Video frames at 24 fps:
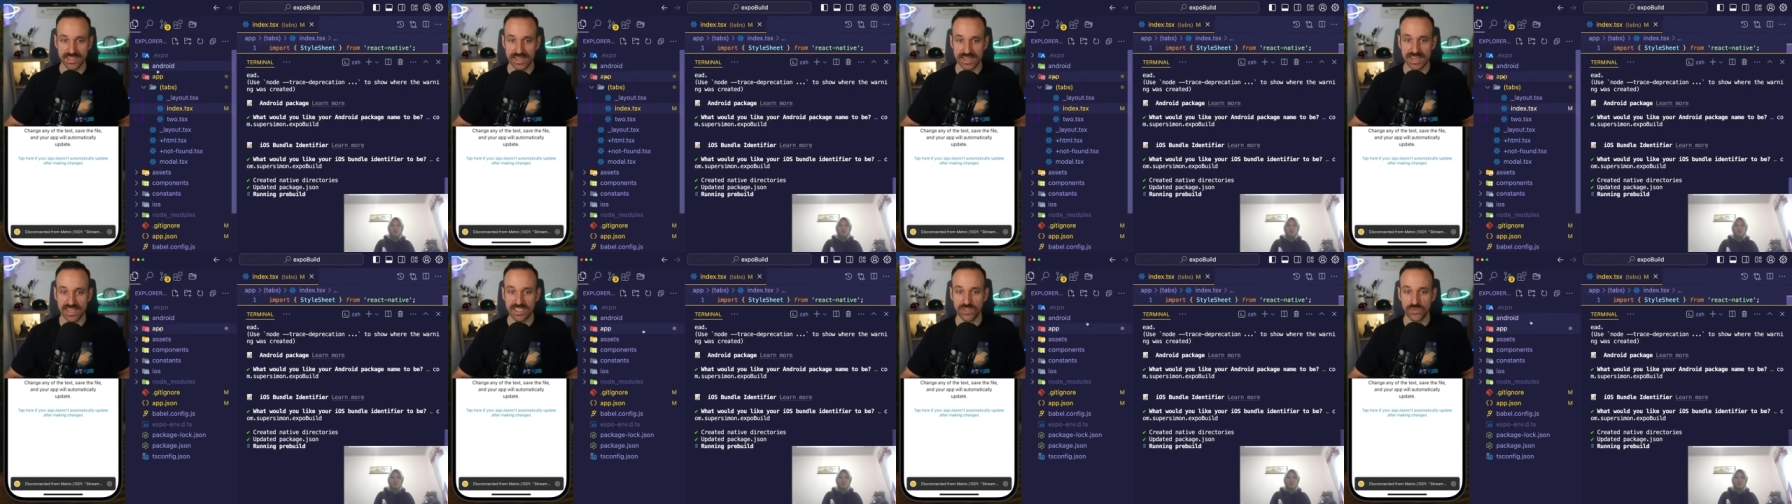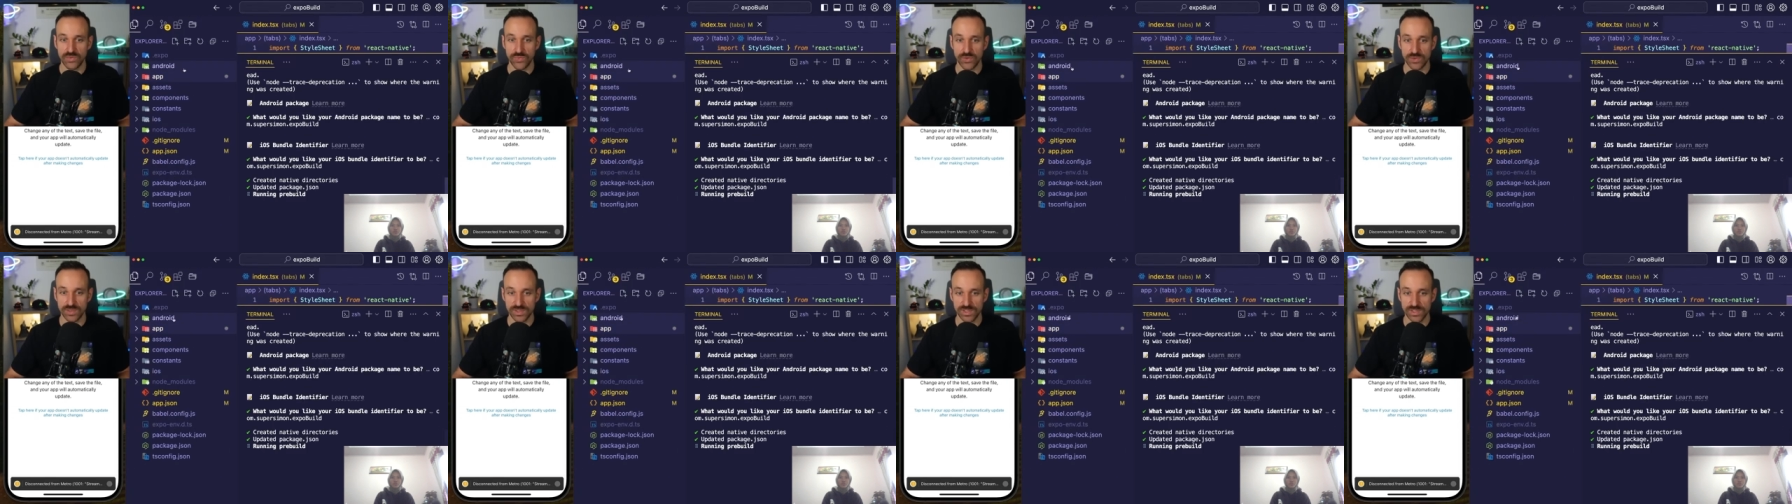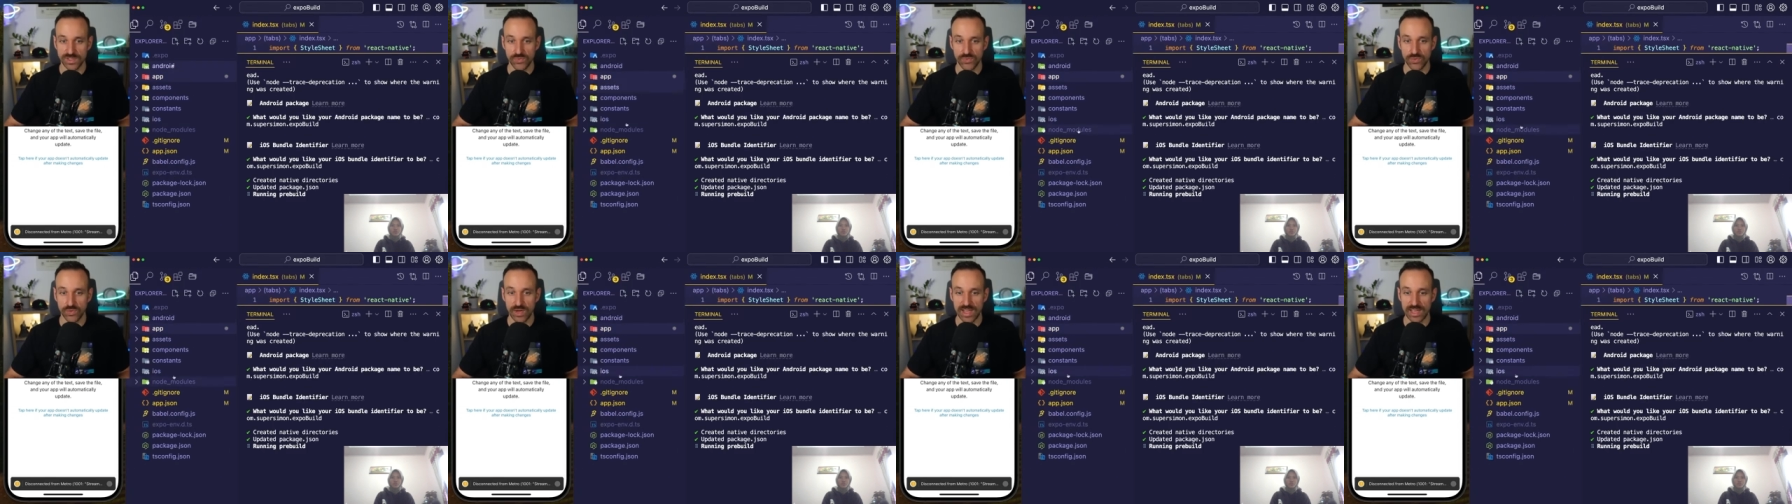native folders
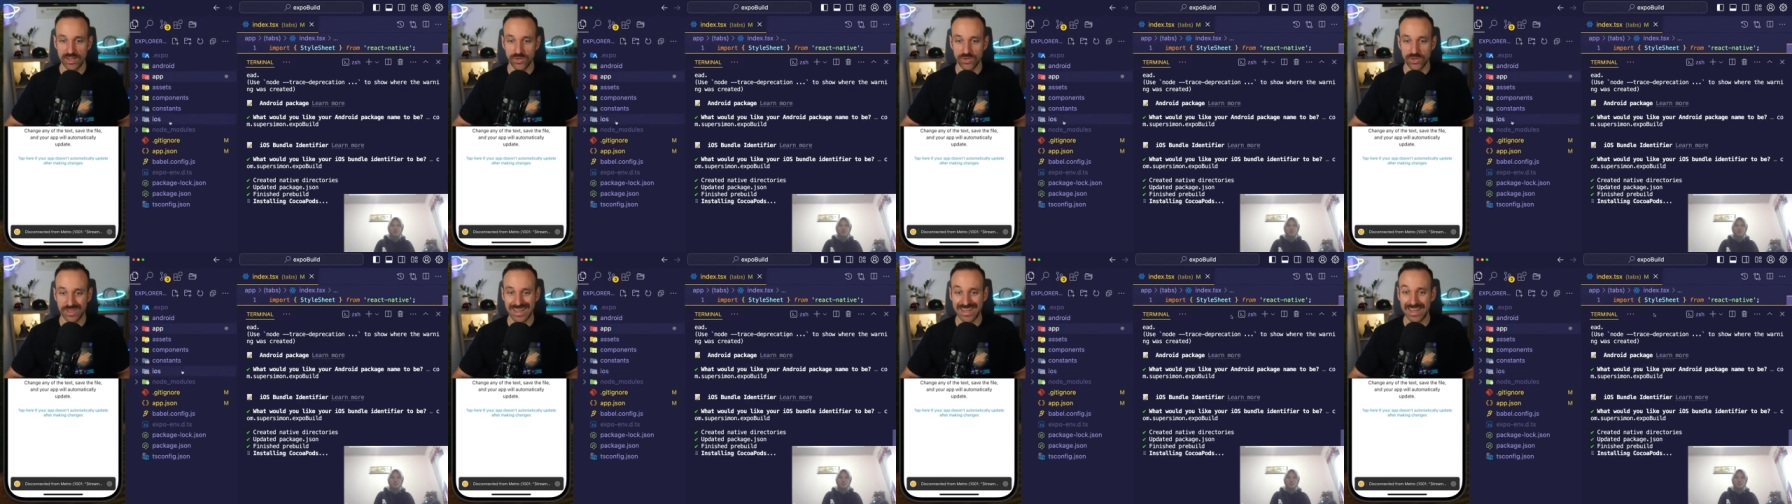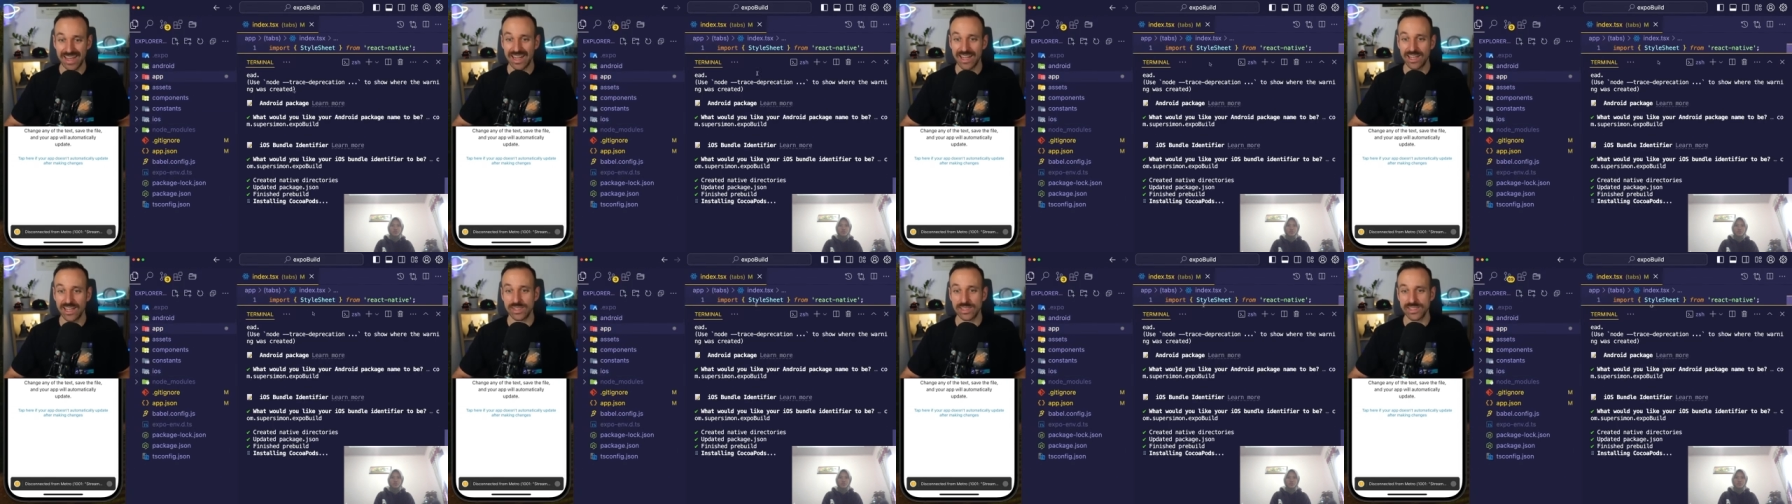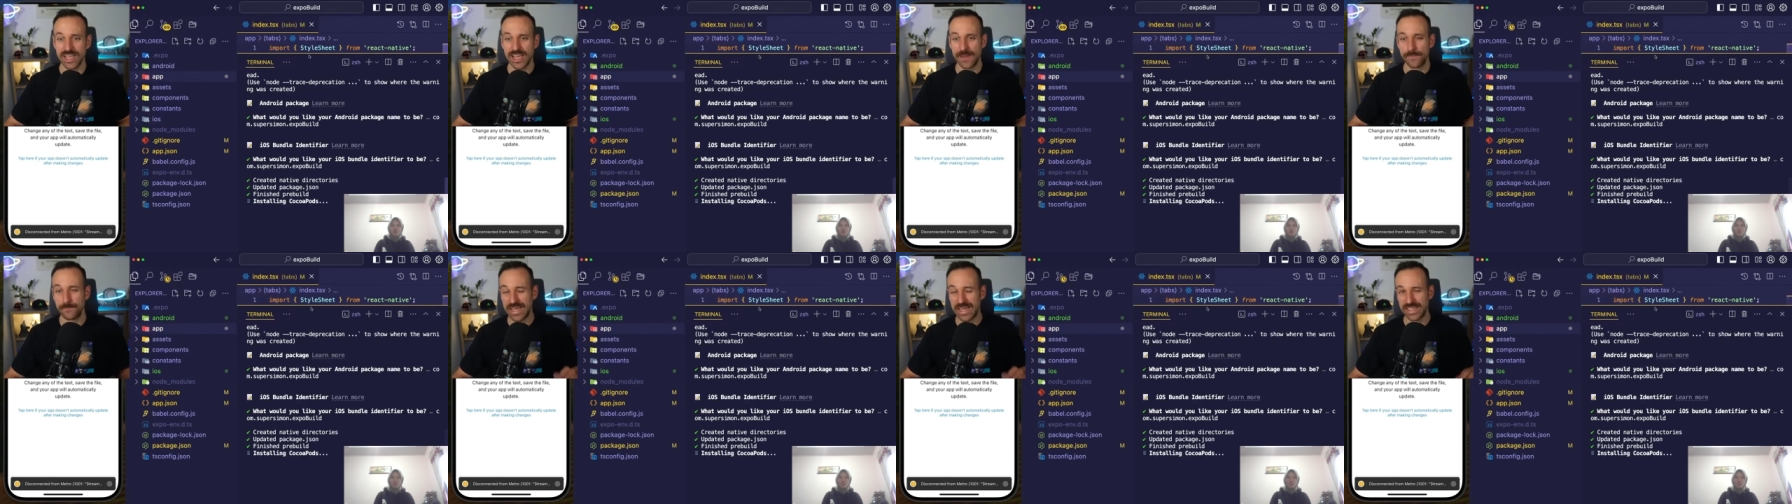for Android and iOS
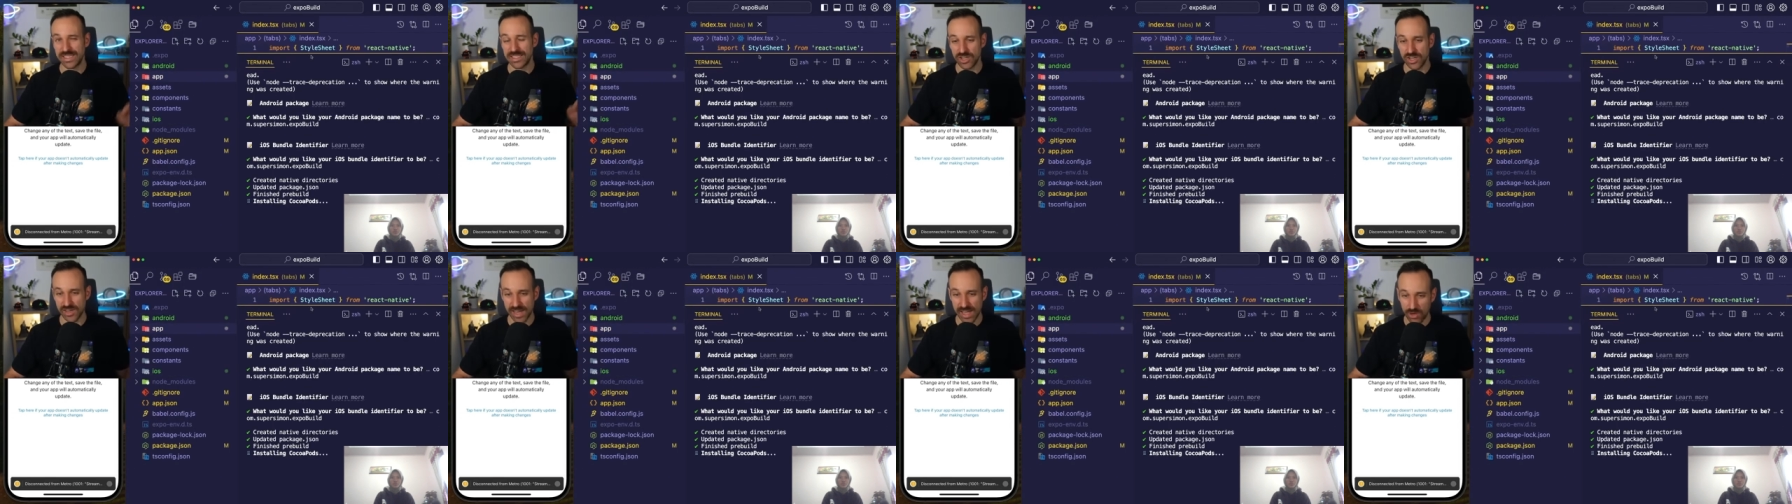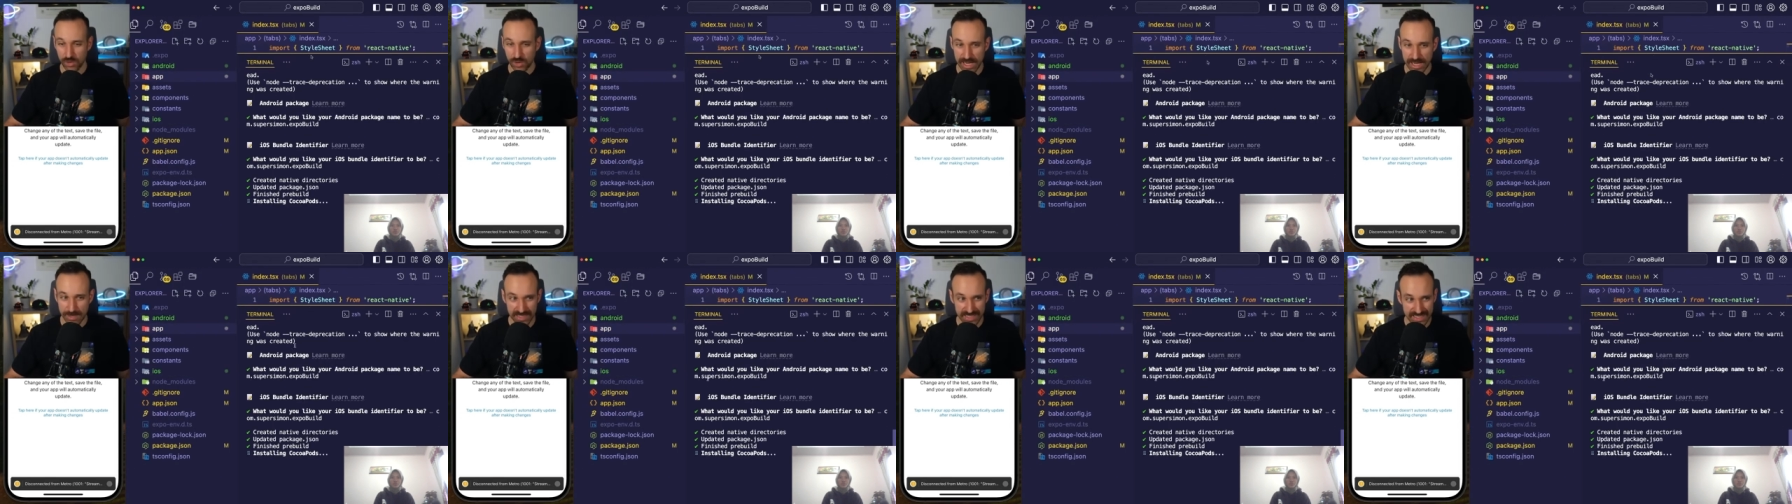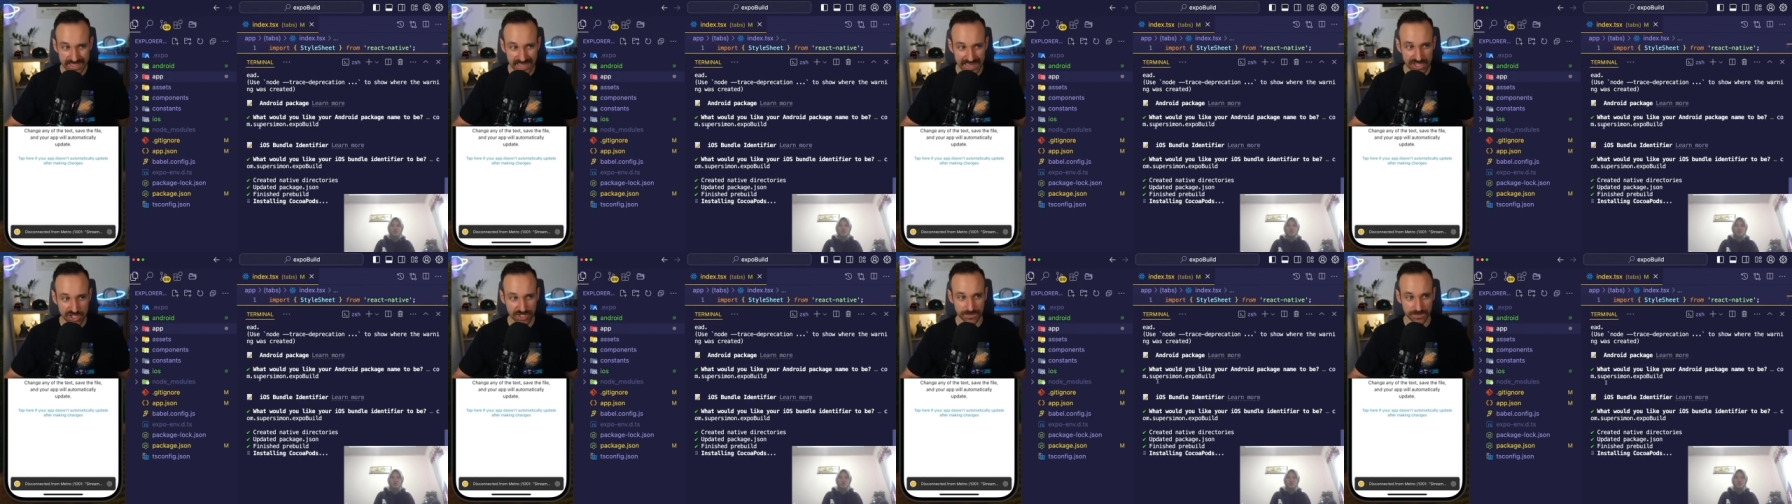based on our
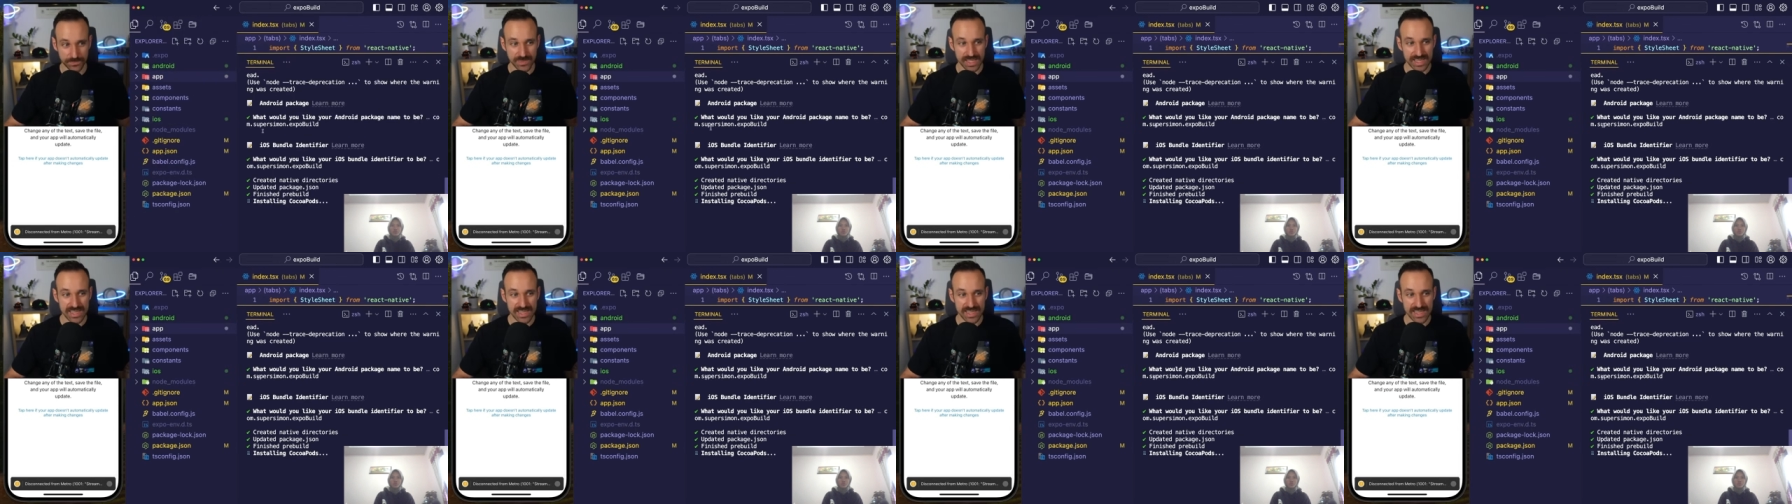application.